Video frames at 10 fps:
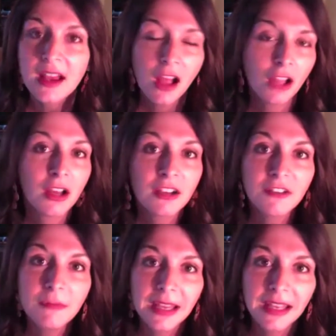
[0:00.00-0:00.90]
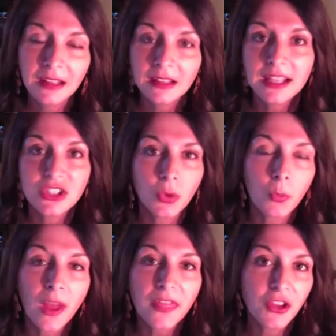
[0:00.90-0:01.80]
A lot of men like to
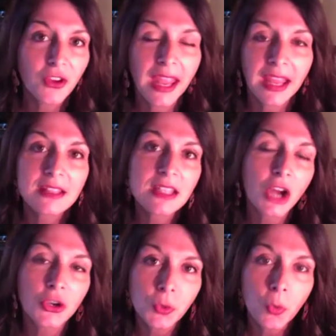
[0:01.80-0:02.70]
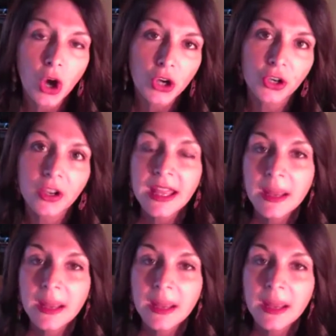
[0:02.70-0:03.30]
wet their hands underwater,